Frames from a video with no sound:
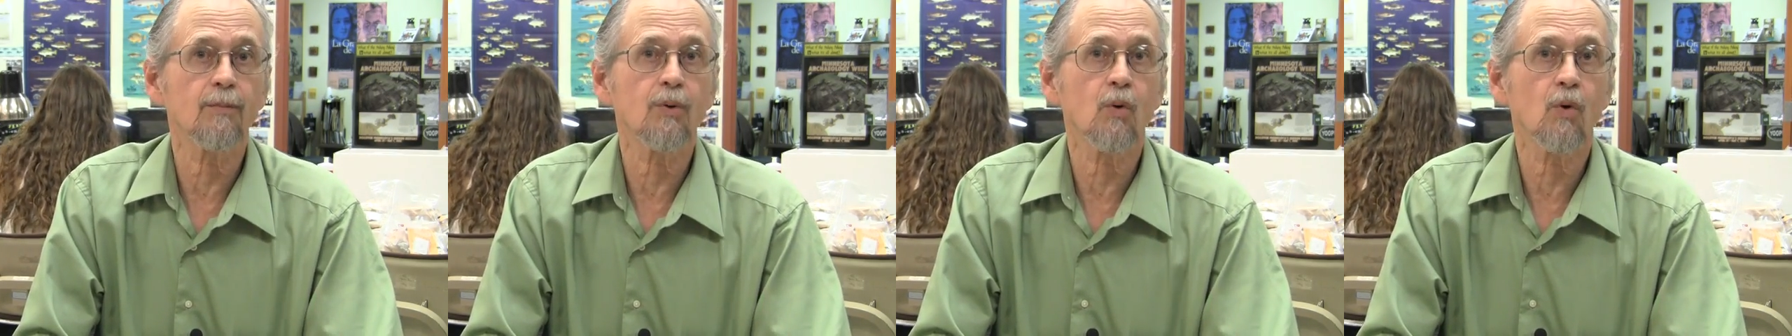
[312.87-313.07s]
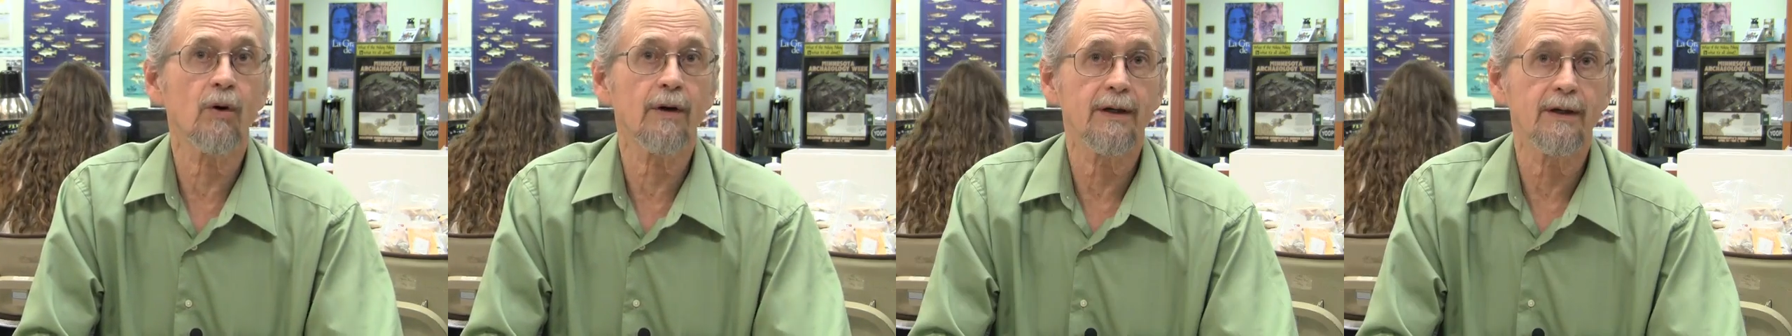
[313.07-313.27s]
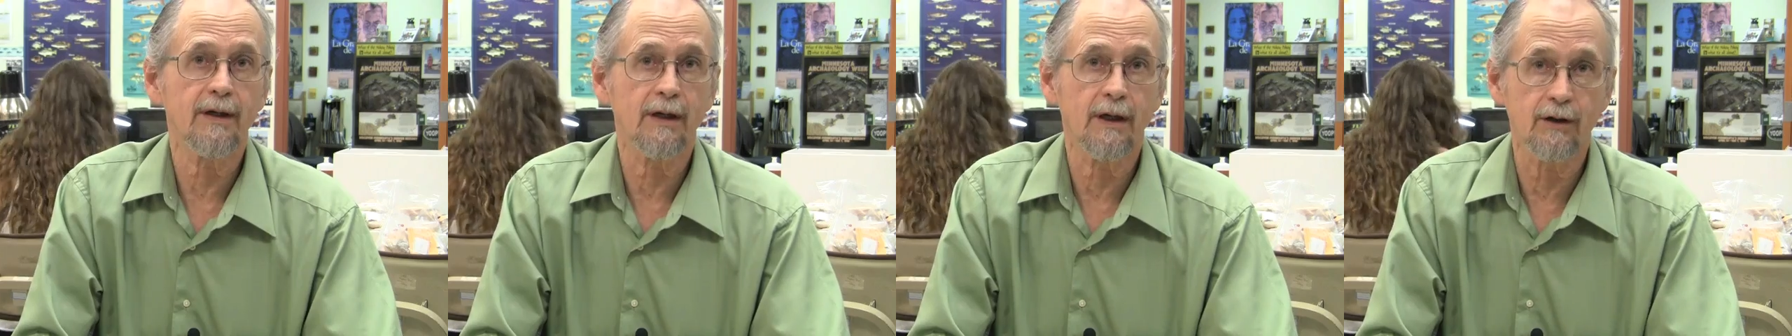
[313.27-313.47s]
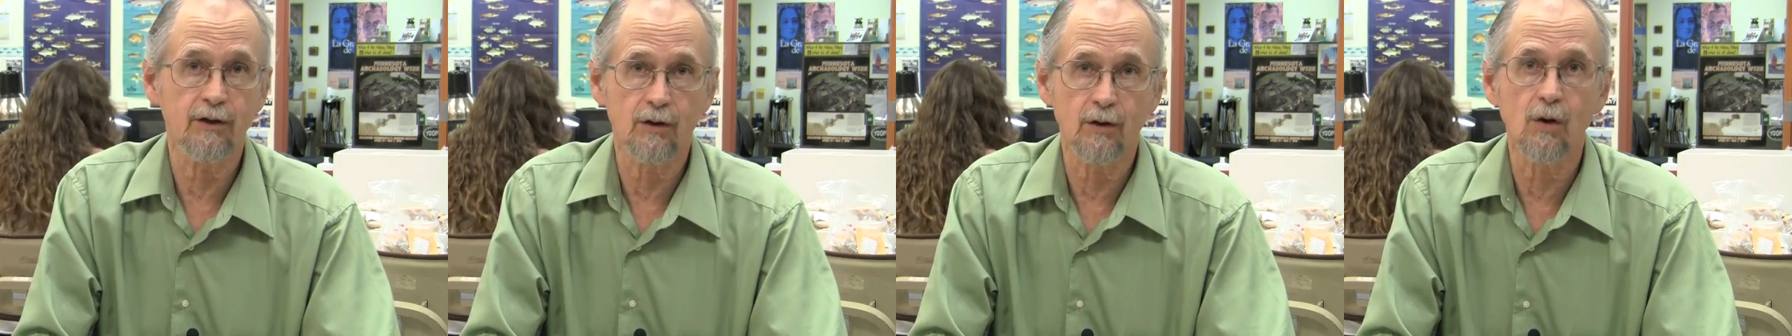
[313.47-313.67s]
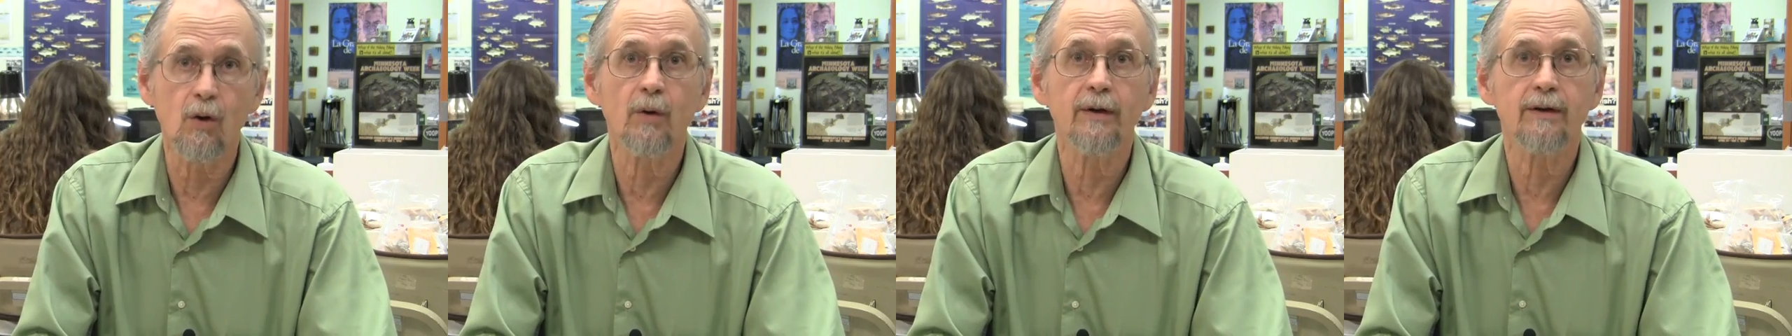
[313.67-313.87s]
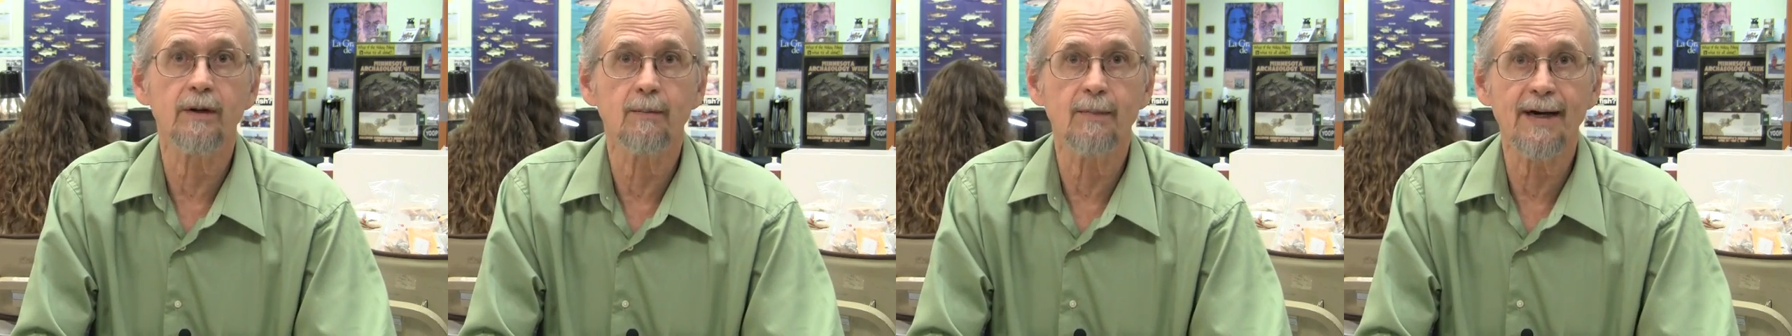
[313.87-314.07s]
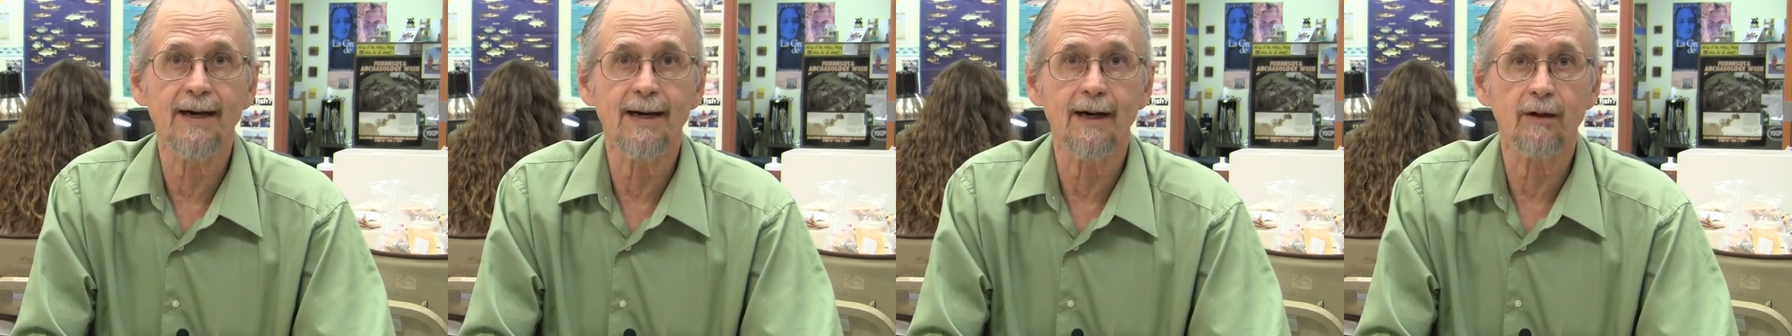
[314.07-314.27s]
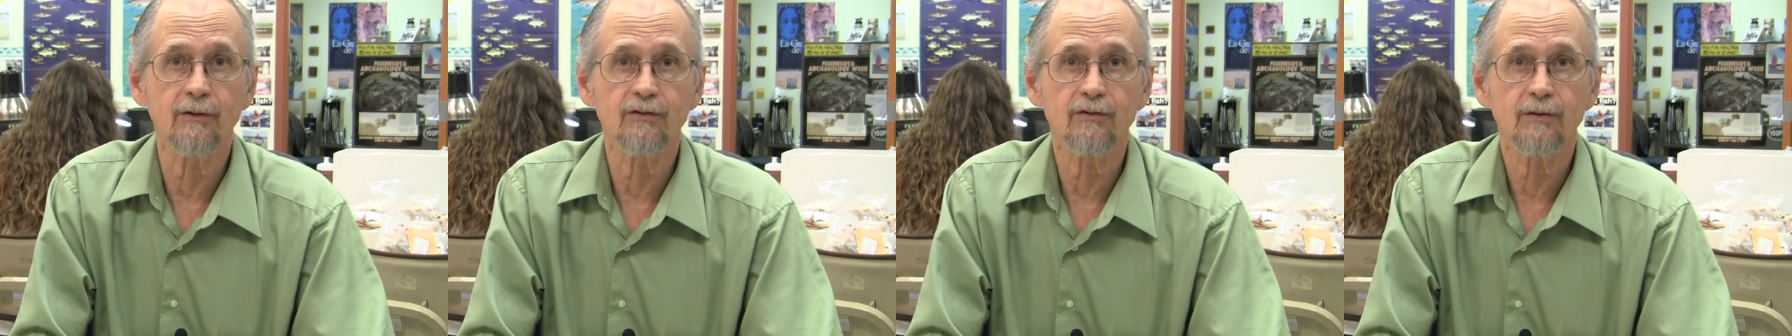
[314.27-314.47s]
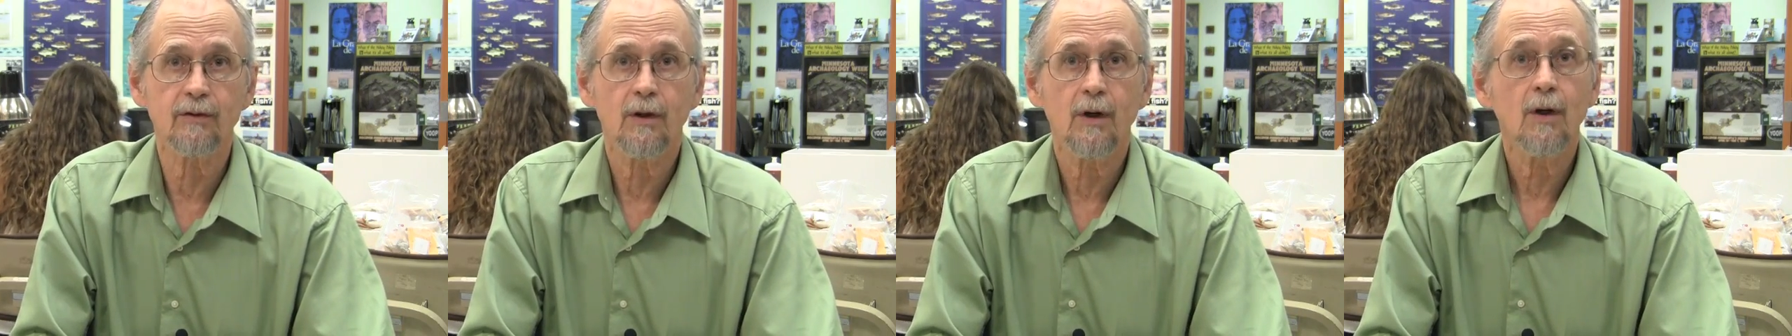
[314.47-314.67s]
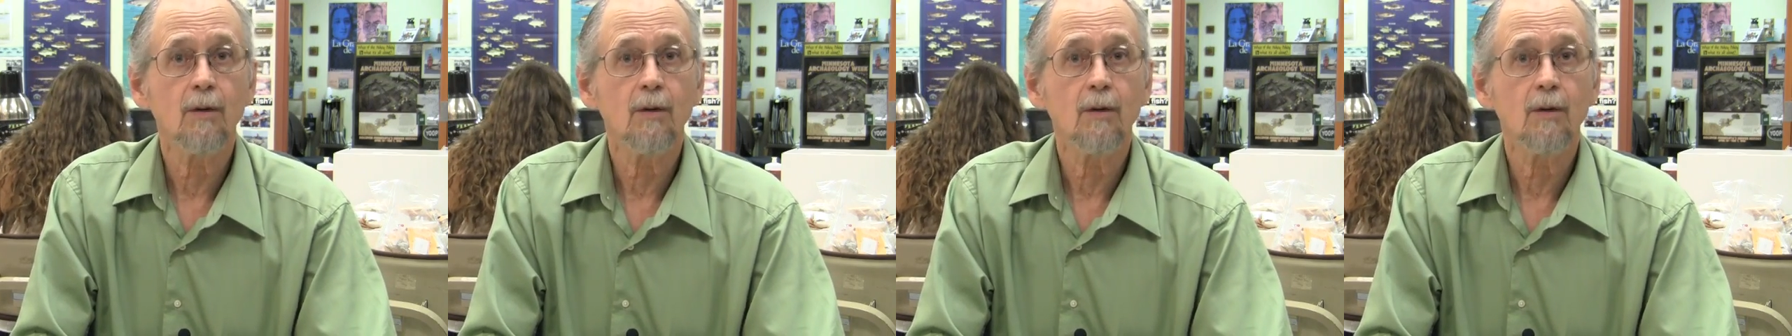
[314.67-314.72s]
point and you go in the mounds.